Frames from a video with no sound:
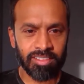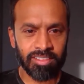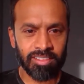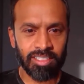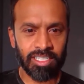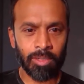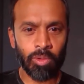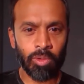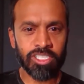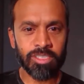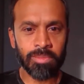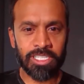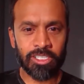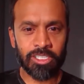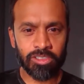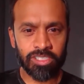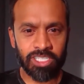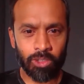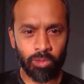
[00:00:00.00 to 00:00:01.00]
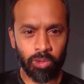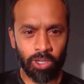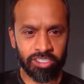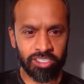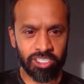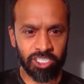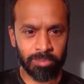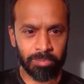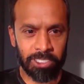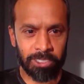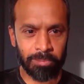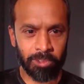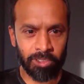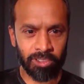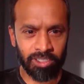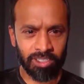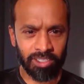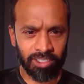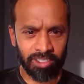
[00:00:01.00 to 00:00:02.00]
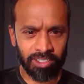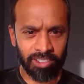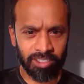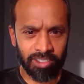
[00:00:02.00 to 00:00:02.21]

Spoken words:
I want some interesting questions, people.